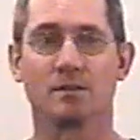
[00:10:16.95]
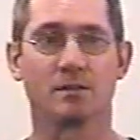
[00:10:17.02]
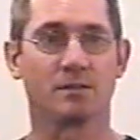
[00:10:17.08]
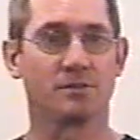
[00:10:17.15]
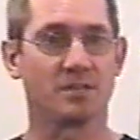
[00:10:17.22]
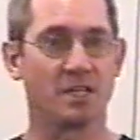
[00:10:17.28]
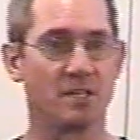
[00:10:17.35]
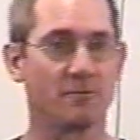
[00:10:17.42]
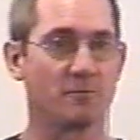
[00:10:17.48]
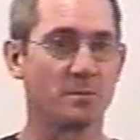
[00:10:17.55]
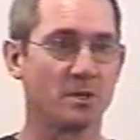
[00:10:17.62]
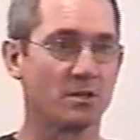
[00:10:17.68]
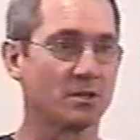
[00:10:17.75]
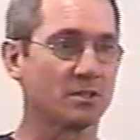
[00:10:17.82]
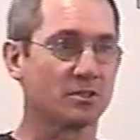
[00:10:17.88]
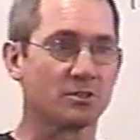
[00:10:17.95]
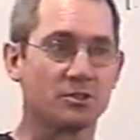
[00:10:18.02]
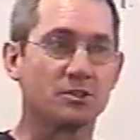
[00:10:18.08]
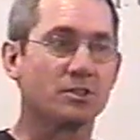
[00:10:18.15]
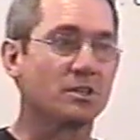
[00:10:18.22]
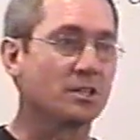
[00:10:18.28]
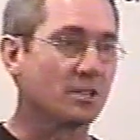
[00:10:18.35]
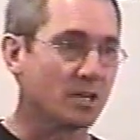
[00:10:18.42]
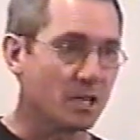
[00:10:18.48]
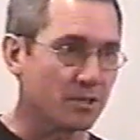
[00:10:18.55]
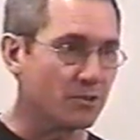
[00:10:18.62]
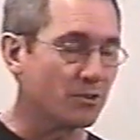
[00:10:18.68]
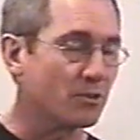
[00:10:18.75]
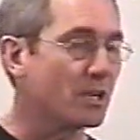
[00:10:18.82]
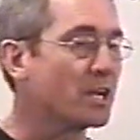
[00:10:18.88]
Native Americans cut
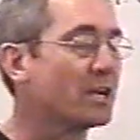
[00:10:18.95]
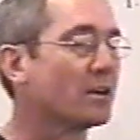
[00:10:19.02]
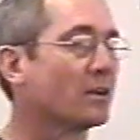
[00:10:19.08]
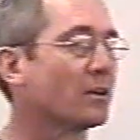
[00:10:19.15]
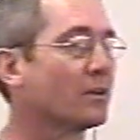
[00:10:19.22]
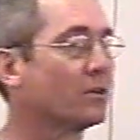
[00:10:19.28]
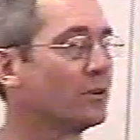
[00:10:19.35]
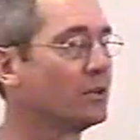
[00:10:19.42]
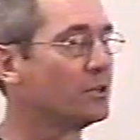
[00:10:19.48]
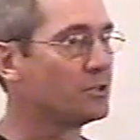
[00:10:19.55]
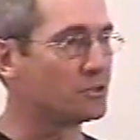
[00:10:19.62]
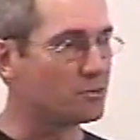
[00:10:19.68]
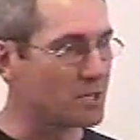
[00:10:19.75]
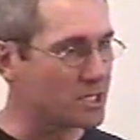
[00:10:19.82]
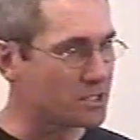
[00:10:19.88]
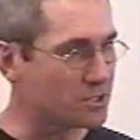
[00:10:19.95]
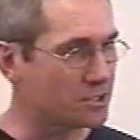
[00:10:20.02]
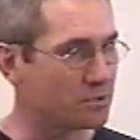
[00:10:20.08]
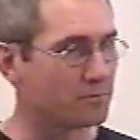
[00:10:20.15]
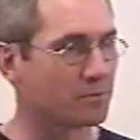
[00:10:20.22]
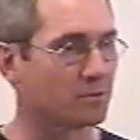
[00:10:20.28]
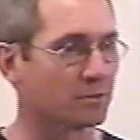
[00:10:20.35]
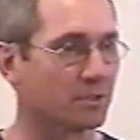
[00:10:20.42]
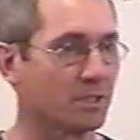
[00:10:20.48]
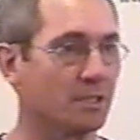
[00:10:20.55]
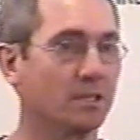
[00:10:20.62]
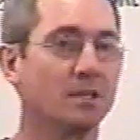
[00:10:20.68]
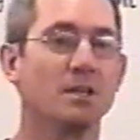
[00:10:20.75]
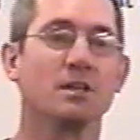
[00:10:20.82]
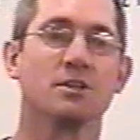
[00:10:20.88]
their hair, dress differently,
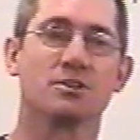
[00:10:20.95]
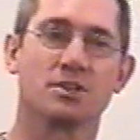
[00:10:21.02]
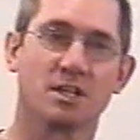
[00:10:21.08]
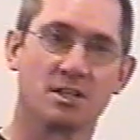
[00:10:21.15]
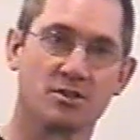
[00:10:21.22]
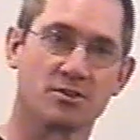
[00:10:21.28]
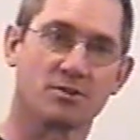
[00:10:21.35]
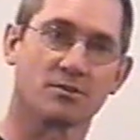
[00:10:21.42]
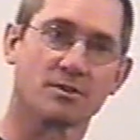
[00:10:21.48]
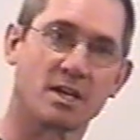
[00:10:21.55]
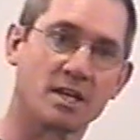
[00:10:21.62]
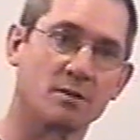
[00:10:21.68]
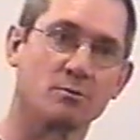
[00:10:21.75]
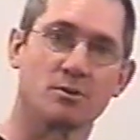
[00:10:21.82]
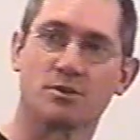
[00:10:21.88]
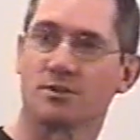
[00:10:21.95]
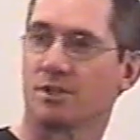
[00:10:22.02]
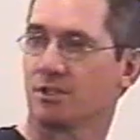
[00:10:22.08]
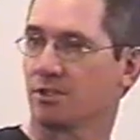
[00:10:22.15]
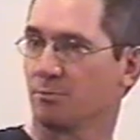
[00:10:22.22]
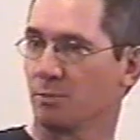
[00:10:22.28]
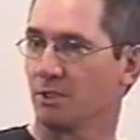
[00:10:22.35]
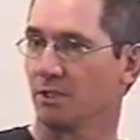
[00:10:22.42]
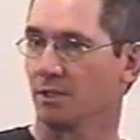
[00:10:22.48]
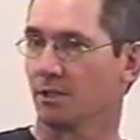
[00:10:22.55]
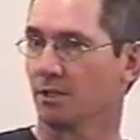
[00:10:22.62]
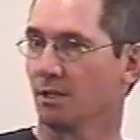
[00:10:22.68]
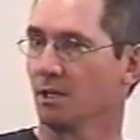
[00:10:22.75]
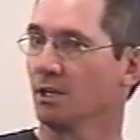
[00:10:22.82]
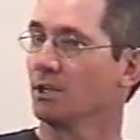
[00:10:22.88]
change the language they speak,
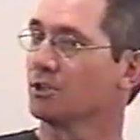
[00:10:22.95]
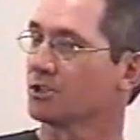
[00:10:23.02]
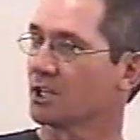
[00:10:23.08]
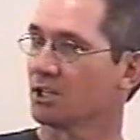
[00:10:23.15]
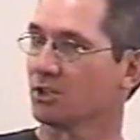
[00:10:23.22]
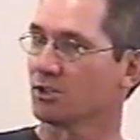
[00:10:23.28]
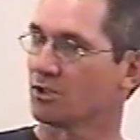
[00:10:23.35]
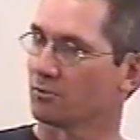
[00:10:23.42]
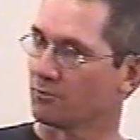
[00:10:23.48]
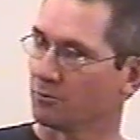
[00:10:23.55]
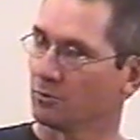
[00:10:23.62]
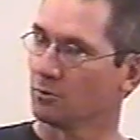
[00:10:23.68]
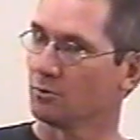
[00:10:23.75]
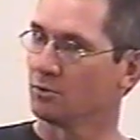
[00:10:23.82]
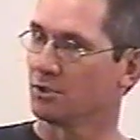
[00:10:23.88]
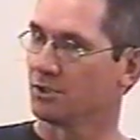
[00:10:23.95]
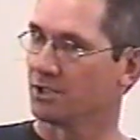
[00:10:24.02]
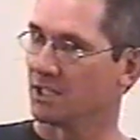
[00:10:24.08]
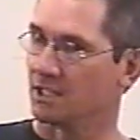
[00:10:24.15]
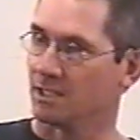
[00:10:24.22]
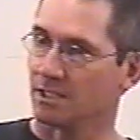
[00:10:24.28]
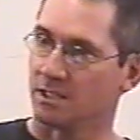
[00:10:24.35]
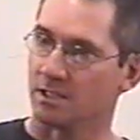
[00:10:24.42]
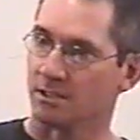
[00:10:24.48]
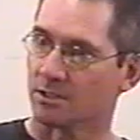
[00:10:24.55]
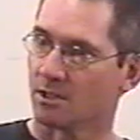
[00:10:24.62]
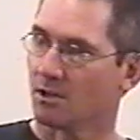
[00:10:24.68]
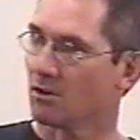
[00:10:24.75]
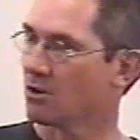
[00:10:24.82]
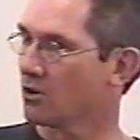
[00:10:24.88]
change the foods they eat.
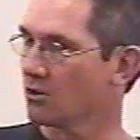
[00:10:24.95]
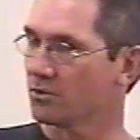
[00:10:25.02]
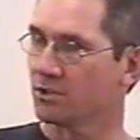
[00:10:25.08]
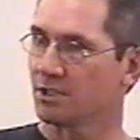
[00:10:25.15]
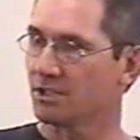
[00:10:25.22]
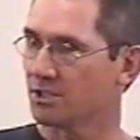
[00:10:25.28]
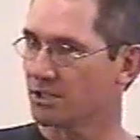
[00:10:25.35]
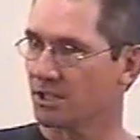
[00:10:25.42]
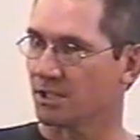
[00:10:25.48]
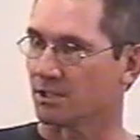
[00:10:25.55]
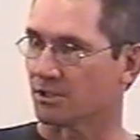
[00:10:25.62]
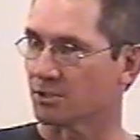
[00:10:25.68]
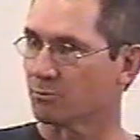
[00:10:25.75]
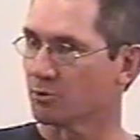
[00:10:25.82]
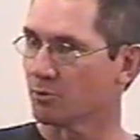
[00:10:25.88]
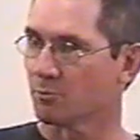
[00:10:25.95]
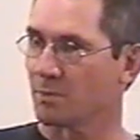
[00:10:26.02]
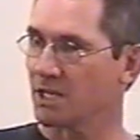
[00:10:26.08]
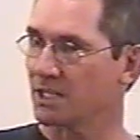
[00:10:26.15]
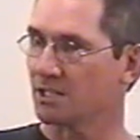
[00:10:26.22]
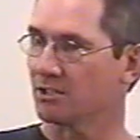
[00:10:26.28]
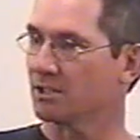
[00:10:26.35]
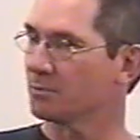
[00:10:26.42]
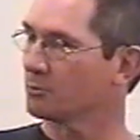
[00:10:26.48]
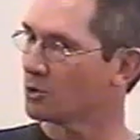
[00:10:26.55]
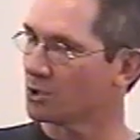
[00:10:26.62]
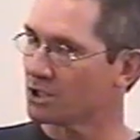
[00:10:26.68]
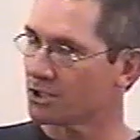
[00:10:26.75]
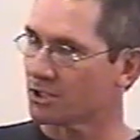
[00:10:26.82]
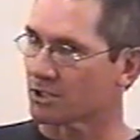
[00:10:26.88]
All these things. We were making them
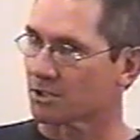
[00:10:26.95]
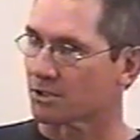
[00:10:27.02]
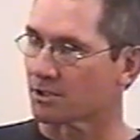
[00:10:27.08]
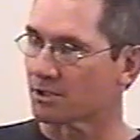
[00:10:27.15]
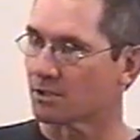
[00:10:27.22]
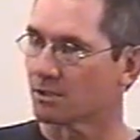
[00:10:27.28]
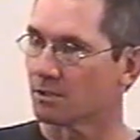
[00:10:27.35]
Christians.